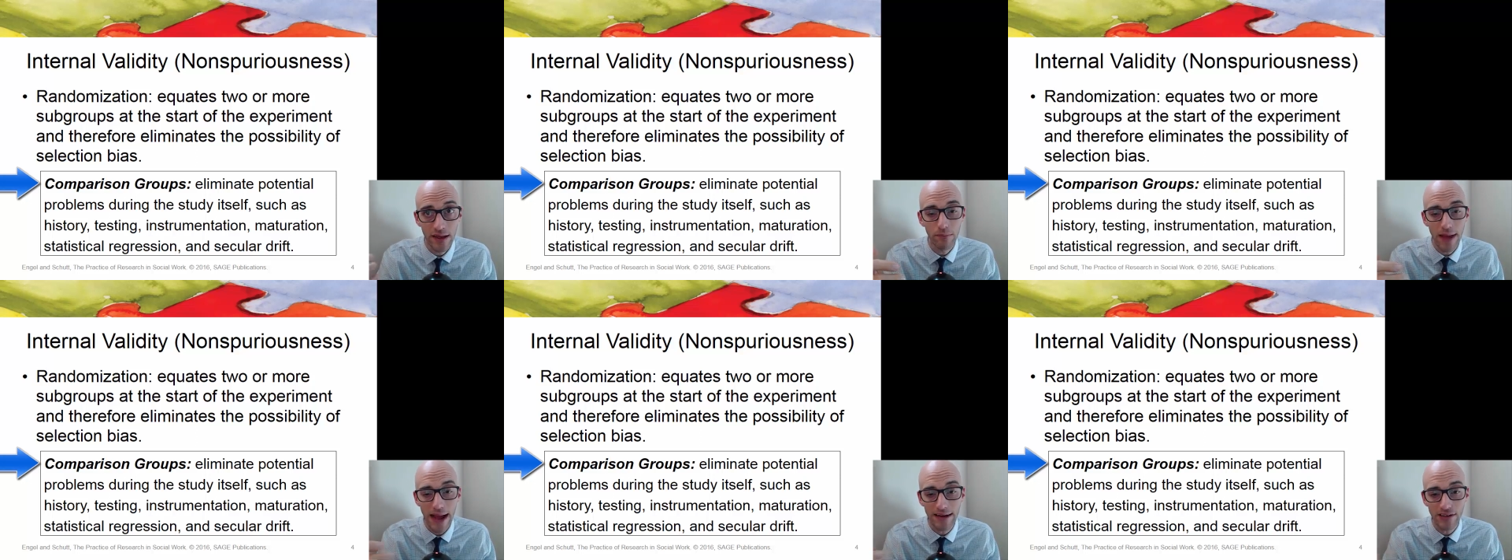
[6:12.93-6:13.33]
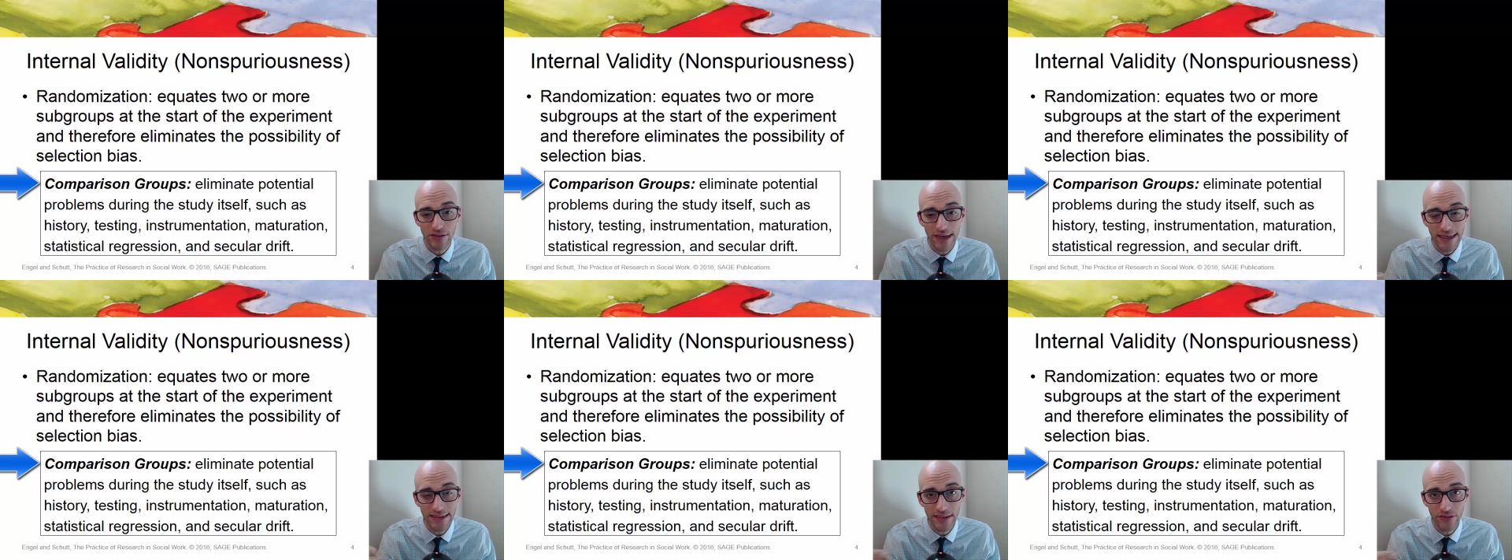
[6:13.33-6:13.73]

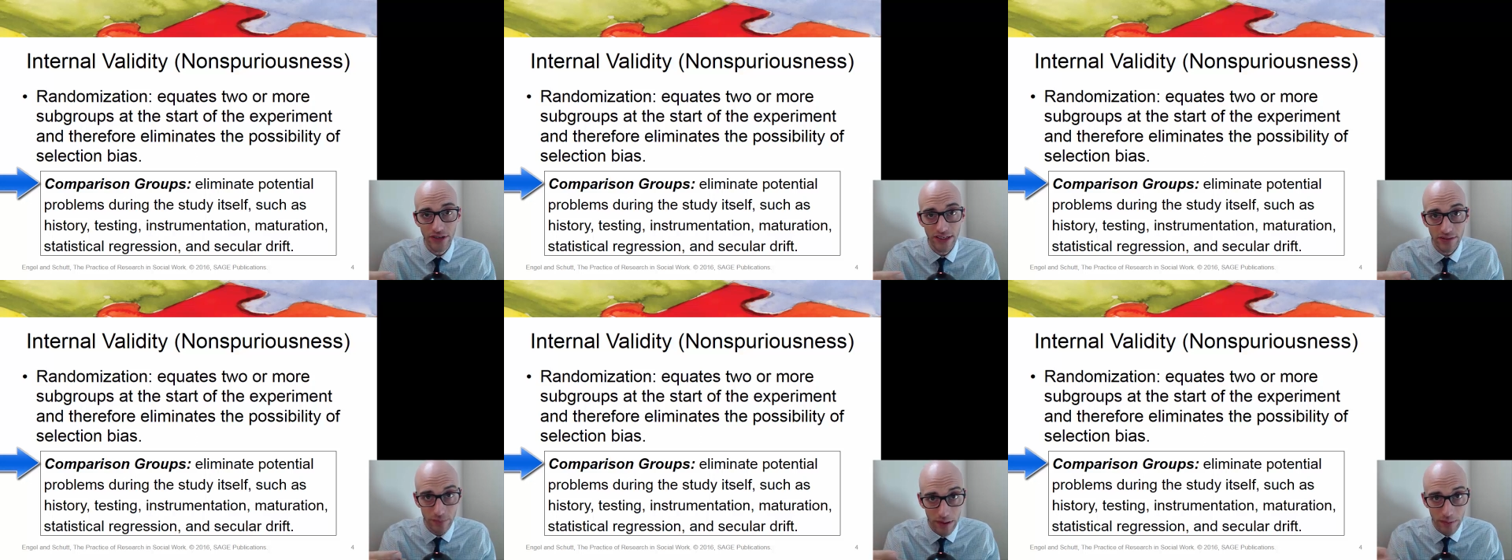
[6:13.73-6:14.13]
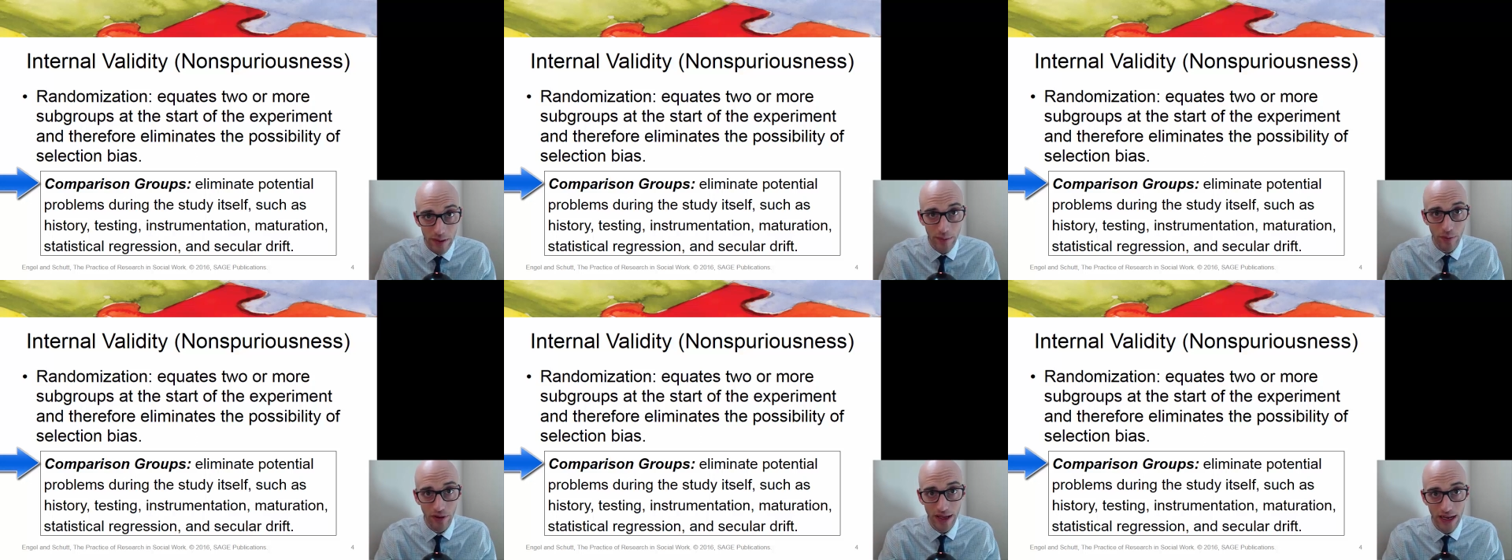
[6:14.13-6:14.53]
Maturation would just be
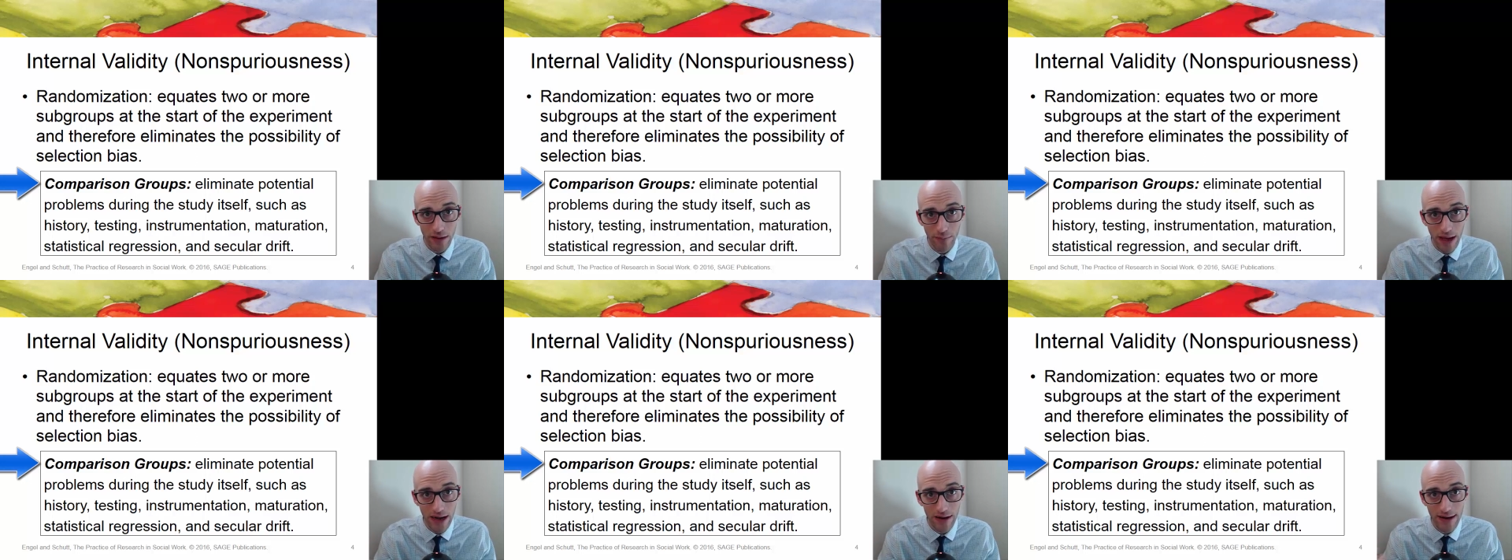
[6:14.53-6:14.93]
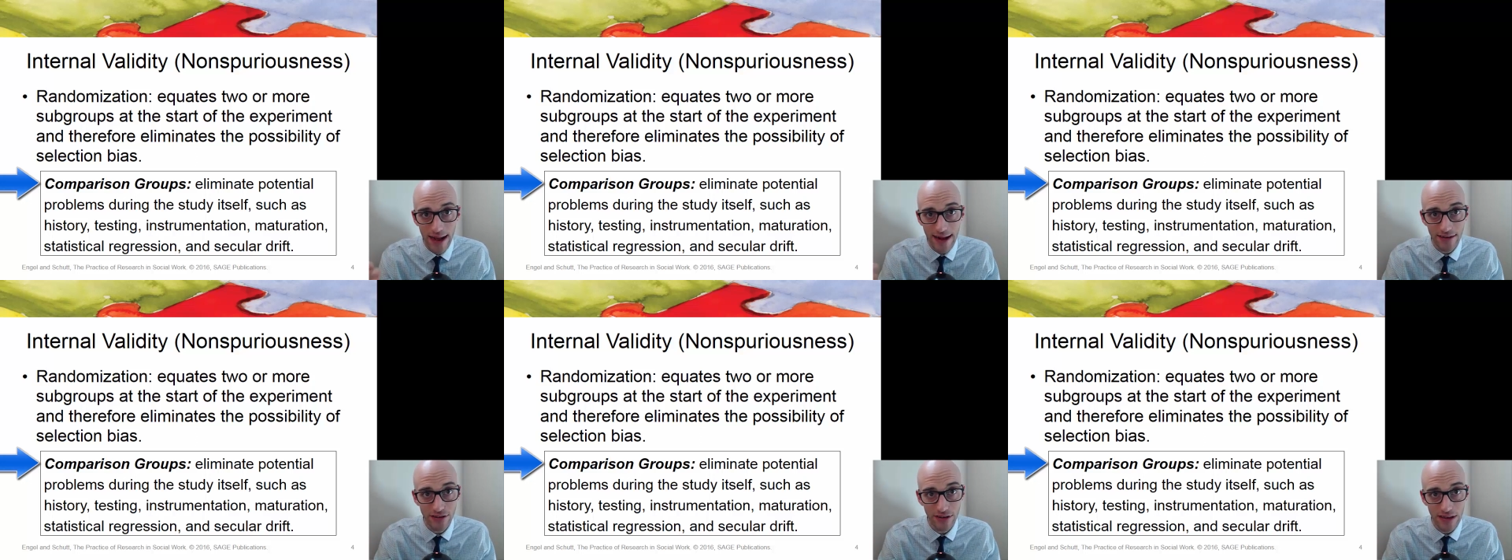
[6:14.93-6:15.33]
people getting better
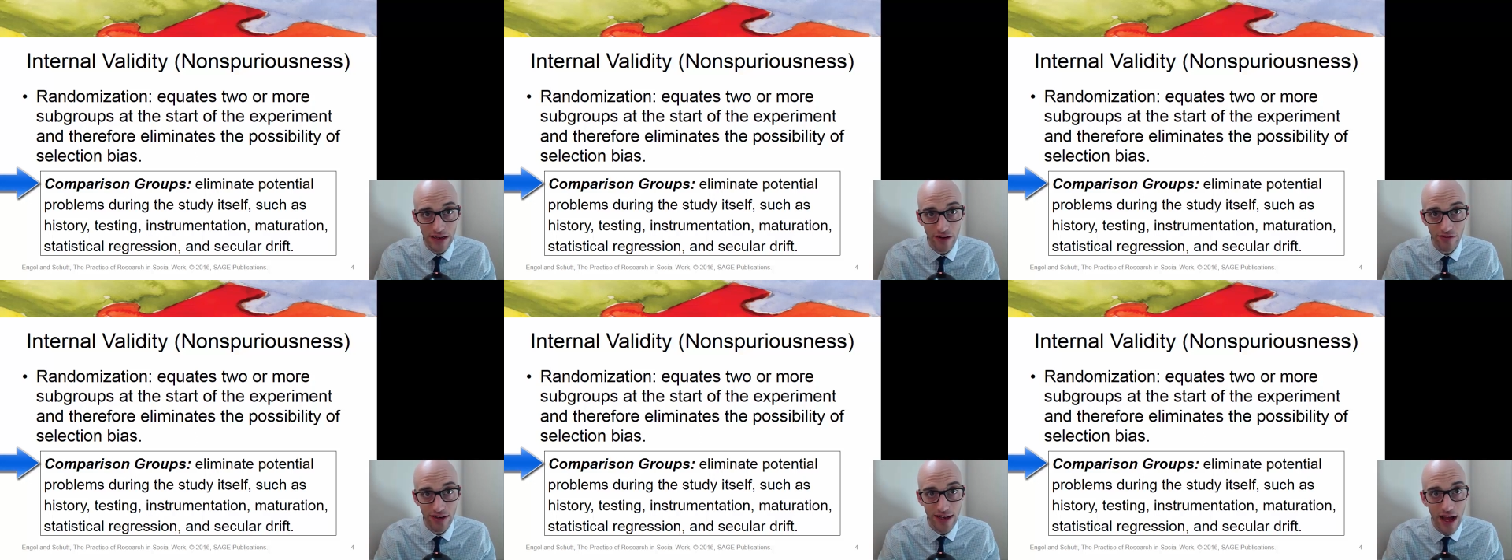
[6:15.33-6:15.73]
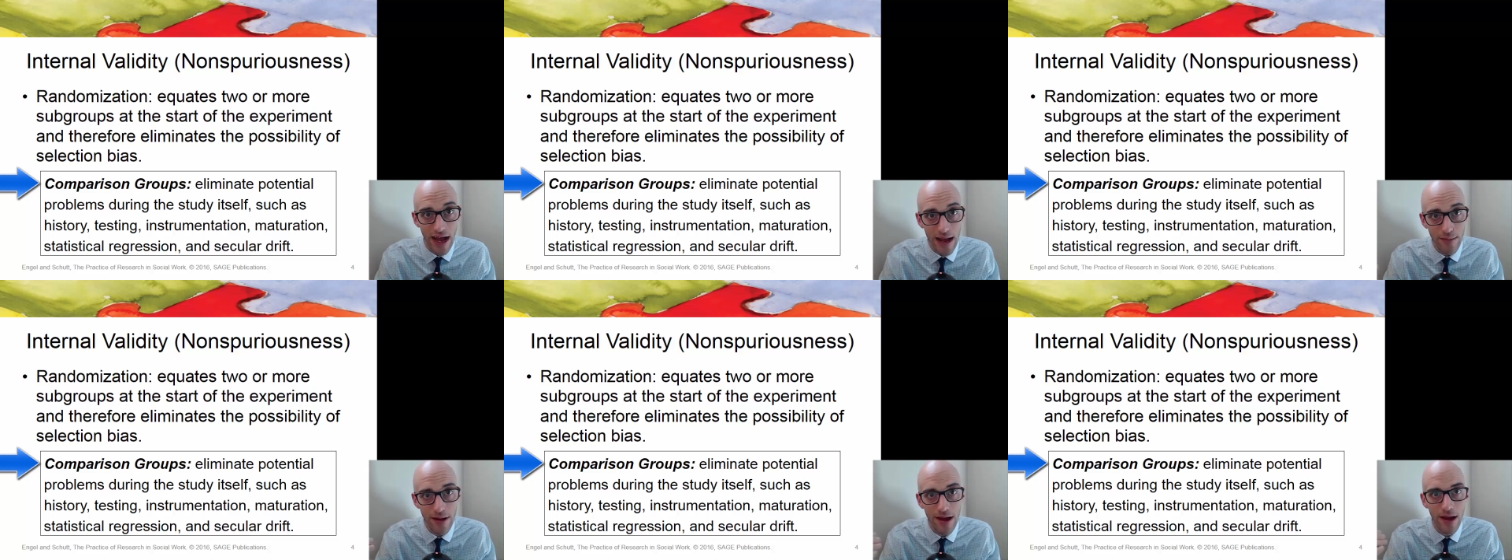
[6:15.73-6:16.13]
naturally over
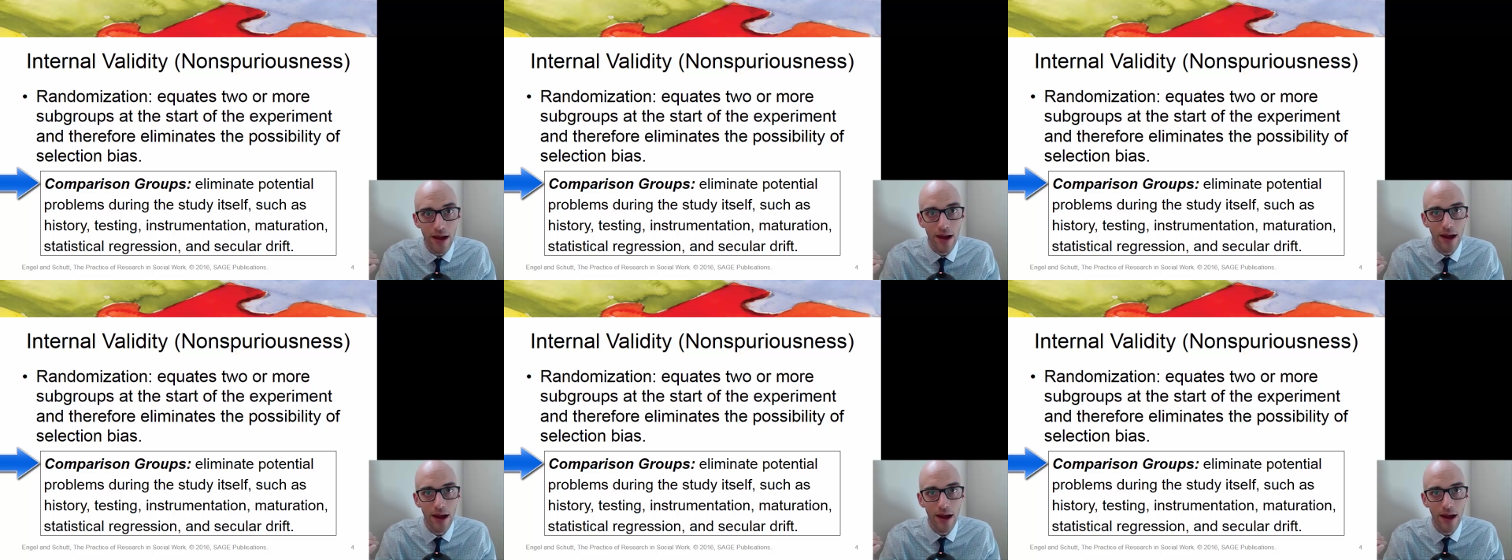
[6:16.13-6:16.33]
time.